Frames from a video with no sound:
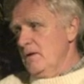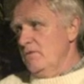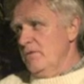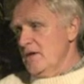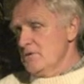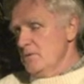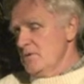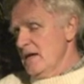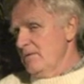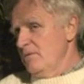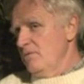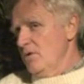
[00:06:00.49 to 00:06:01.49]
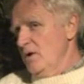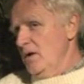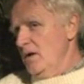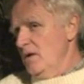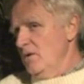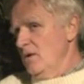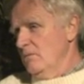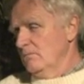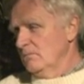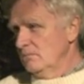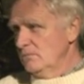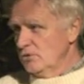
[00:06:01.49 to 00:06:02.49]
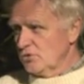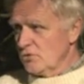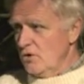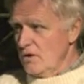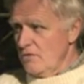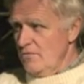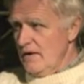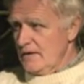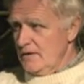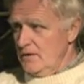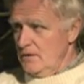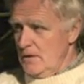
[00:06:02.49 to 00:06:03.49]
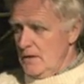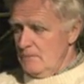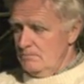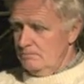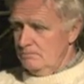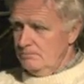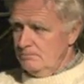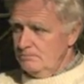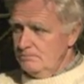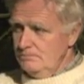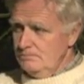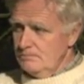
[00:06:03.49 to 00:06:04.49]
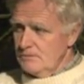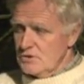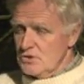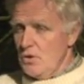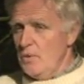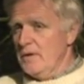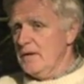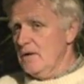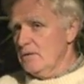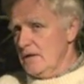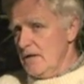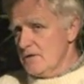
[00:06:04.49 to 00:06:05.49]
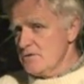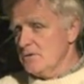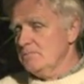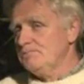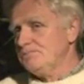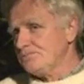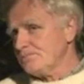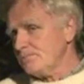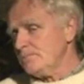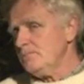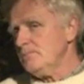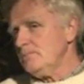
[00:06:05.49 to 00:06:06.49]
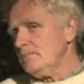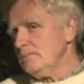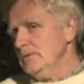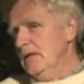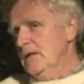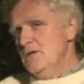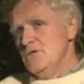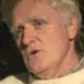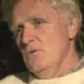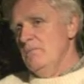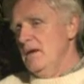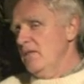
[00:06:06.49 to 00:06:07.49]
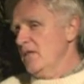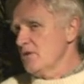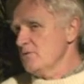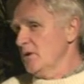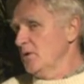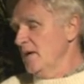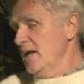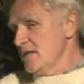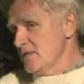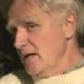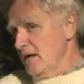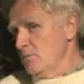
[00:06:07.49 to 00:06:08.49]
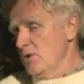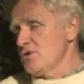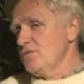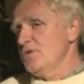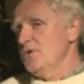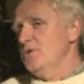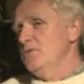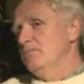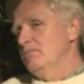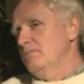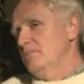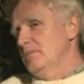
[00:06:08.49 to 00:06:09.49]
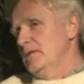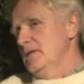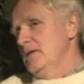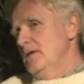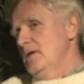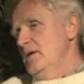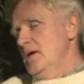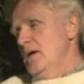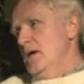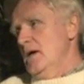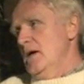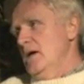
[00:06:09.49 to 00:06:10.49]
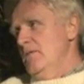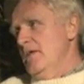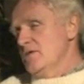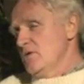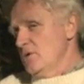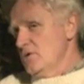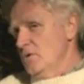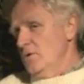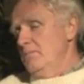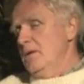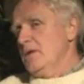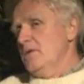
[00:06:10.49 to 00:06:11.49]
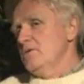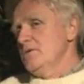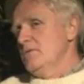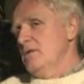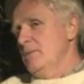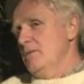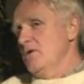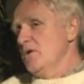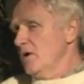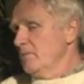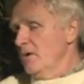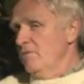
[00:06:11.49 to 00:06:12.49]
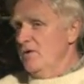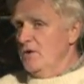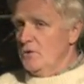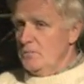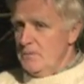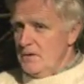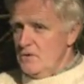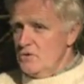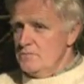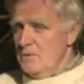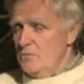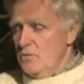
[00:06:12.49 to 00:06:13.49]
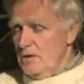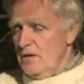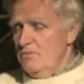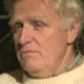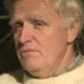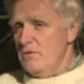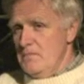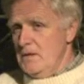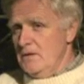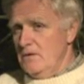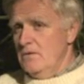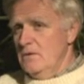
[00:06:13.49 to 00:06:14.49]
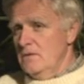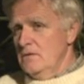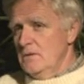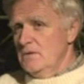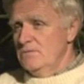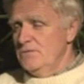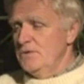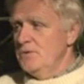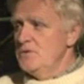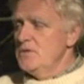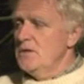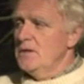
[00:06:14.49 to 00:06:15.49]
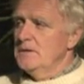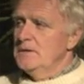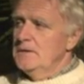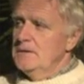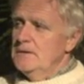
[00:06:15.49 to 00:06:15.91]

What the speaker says: pickled vegetables have a very strong effect in slowing down cancer. So many things we can do. Enzyme-rich food, that's also the pickles. I'm not talking about vinegar pickles, but really fermented foods here.